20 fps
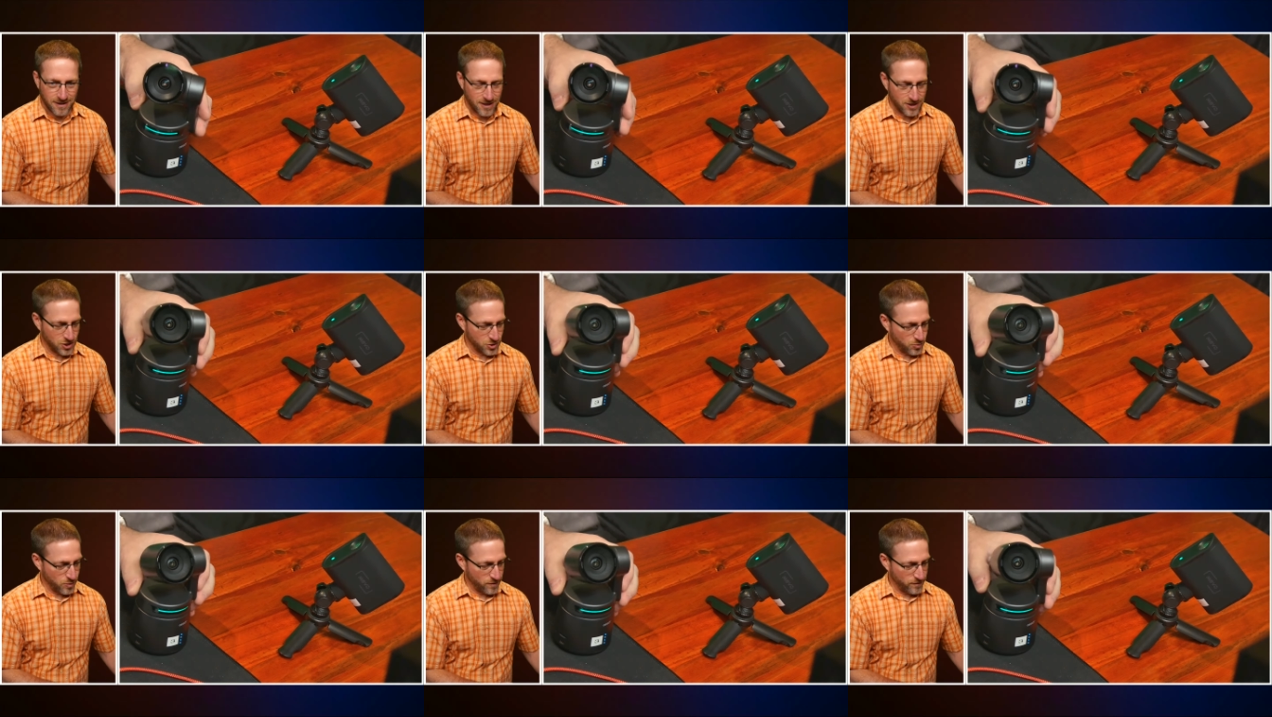
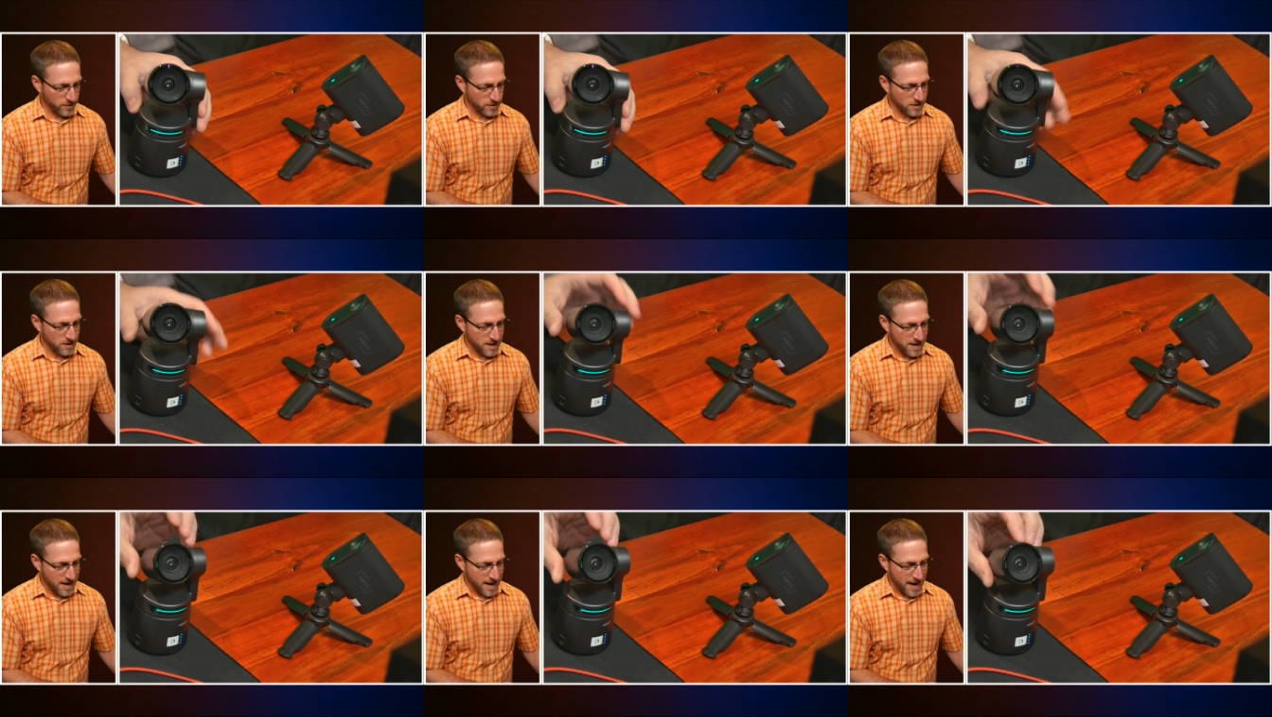a
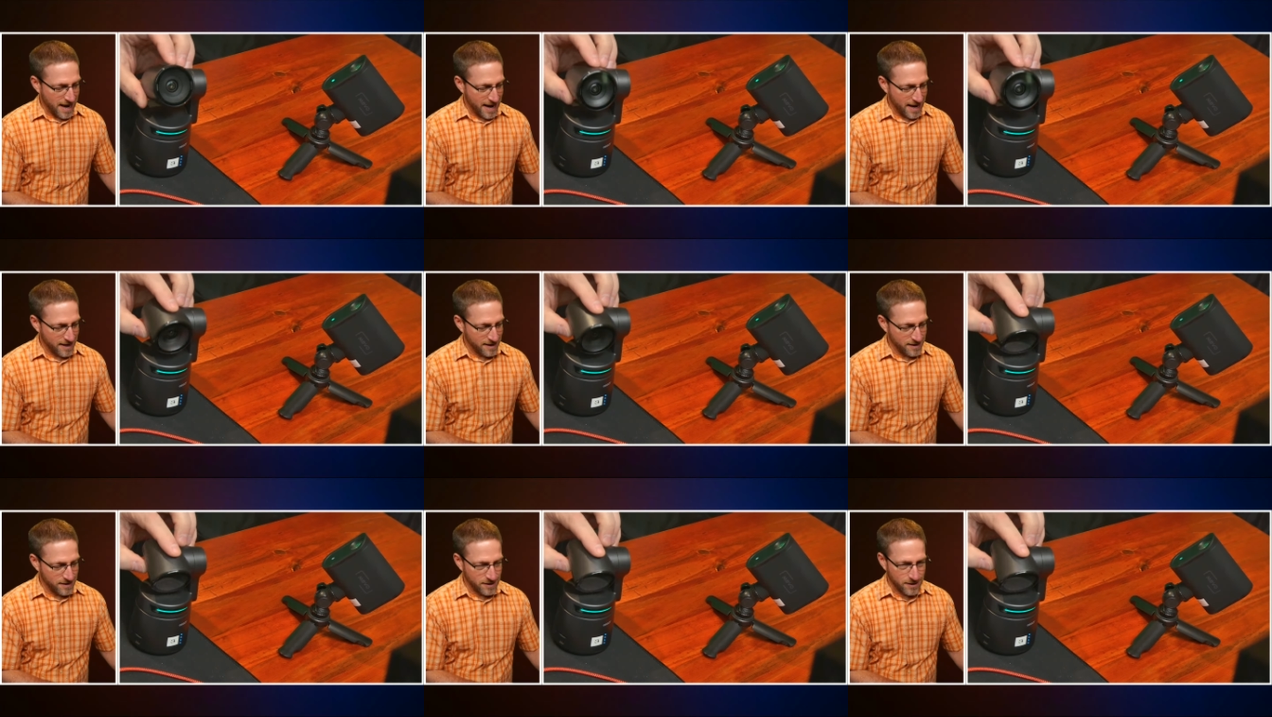swivel,
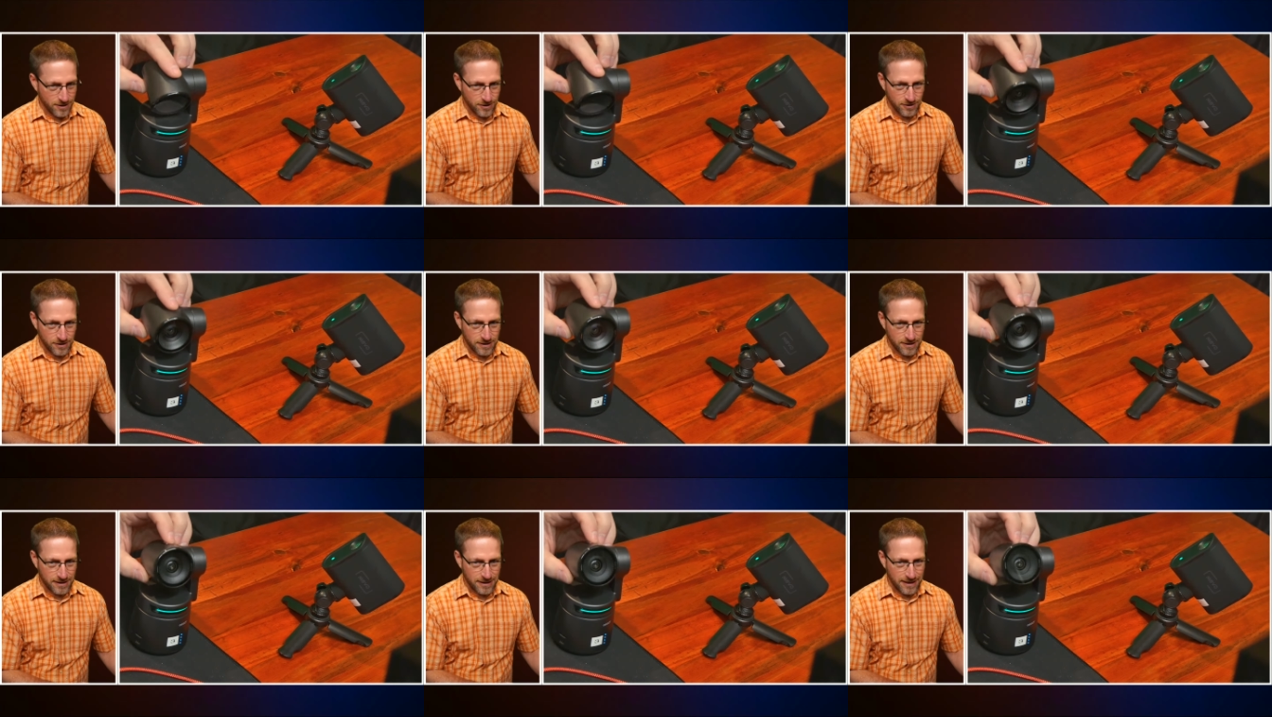and
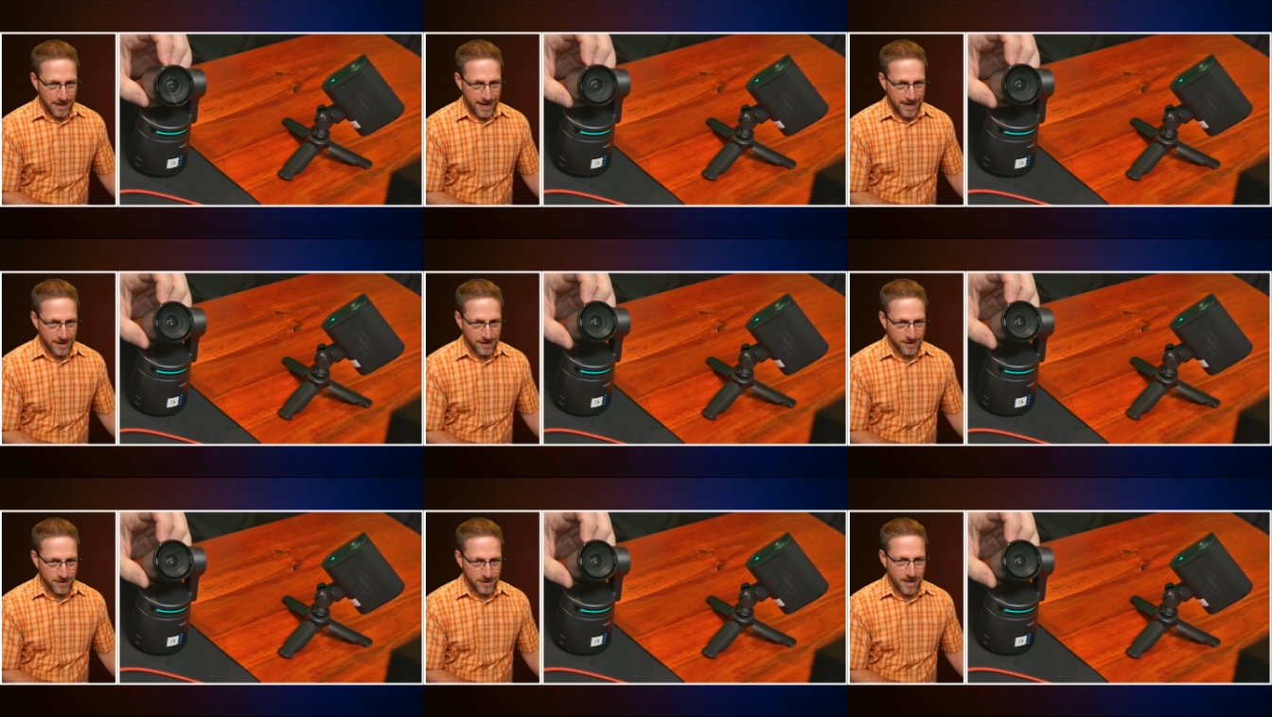tilt
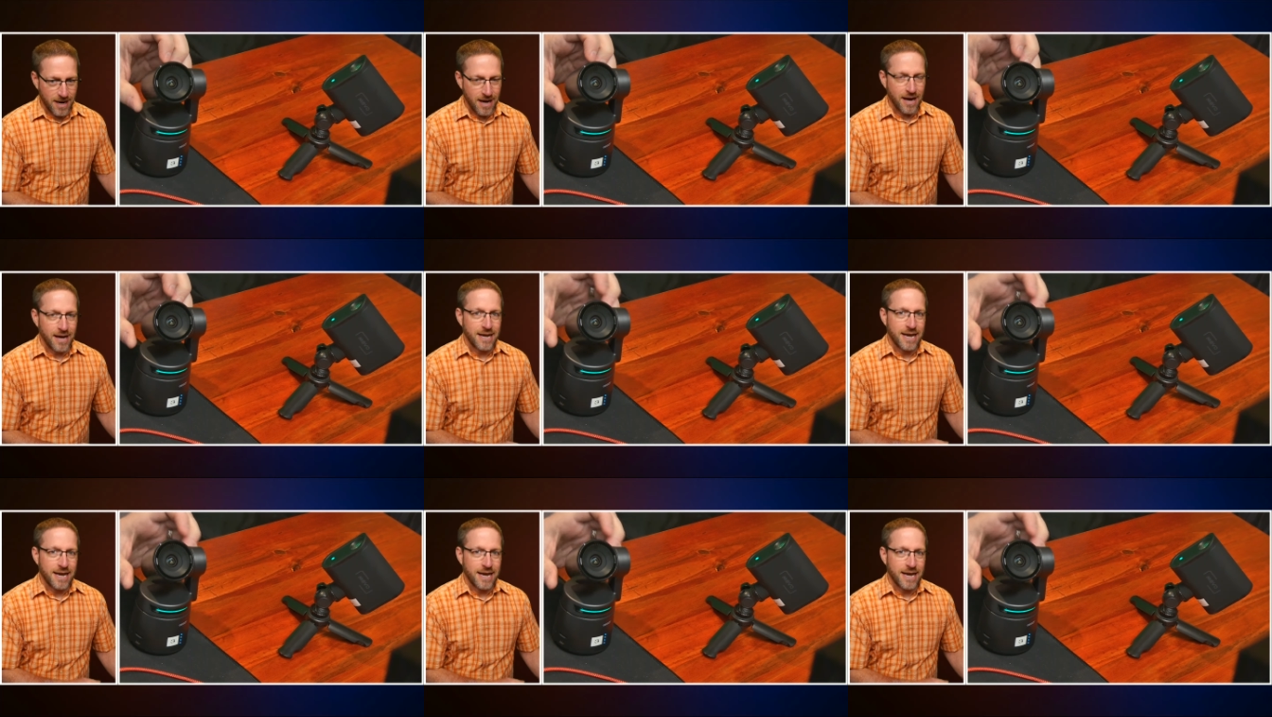lens.